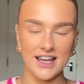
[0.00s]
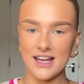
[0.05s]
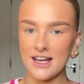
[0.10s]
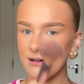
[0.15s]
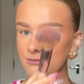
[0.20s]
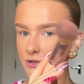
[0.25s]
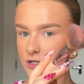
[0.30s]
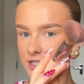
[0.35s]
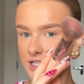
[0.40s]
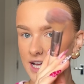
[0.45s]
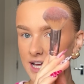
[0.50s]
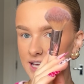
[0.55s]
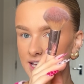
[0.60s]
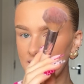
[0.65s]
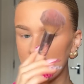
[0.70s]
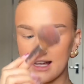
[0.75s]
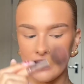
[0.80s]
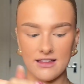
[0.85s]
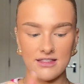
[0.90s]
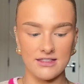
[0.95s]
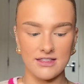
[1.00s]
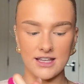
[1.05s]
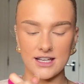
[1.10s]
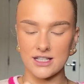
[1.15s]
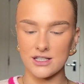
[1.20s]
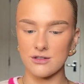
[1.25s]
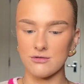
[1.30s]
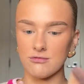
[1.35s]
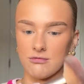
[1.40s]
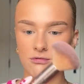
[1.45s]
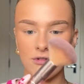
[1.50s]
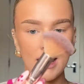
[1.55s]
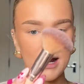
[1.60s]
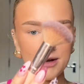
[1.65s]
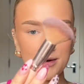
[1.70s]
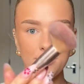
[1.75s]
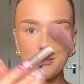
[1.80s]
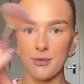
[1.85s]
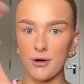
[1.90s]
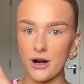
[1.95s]
Just taking this
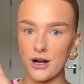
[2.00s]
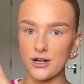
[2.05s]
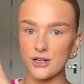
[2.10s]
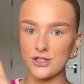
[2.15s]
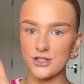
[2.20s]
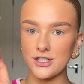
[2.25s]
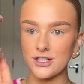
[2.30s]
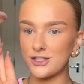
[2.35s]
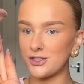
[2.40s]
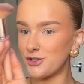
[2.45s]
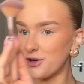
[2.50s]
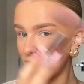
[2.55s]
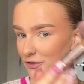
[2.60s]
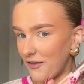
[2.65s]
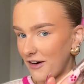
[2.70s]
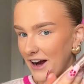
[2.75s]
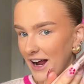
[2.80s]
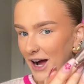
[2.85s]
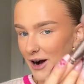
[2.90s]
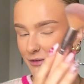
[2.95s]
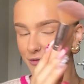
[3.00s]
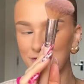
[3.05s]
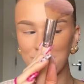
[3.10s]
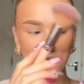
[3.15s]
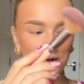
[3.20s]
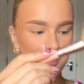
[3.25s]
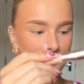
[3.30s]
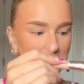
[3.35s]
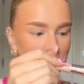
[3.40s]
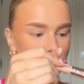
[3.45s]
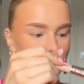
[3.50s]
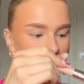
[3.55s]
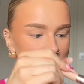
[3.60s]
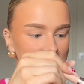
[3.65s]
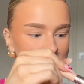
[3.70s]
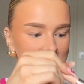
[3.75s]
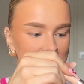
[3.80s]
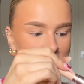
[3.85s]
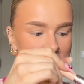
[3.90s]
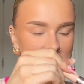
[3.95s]
random brush, it's not very helpful, but
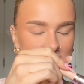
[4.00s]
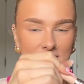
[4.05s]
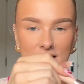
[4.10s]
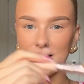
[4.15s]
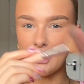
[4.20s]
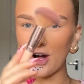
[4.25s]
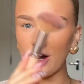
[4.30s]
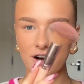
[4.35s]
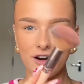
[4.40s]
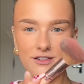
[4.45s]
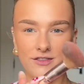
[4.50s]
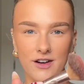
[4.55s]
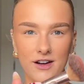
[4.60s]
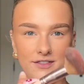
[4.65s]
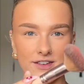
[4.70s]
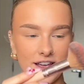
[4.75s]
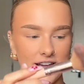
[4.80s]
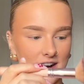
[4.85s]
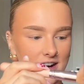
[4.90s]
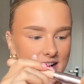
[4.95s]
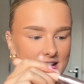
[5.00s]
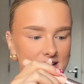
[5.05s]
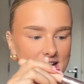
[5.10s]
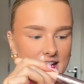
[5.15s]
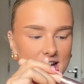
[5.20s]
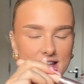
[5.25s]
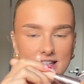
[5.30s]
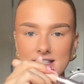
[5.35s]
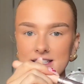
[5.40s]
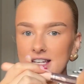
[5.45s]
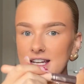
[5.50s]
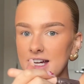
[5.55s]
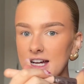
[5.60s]
it's like kind of fluffy, kind of dense,